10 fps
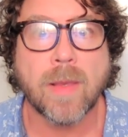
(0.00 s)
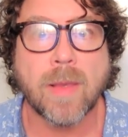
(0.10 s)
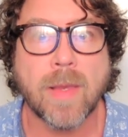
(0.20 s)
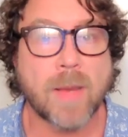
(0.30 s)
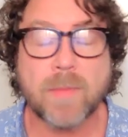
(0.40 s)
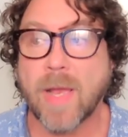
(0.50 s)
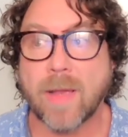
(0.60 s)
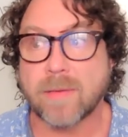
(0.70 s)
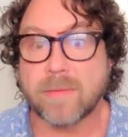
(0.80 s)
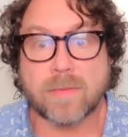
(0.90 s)
And I'm
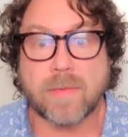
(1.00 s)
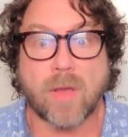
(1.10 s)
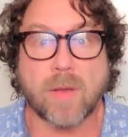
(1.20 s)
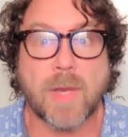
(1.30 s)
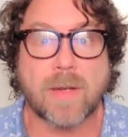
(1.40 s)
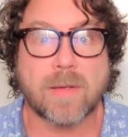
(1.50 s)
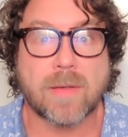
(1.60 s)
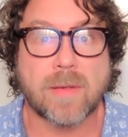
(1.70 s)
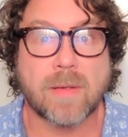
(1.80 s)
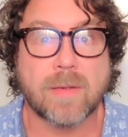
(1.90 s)

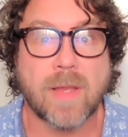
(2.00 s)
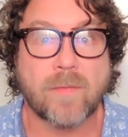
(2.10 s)
not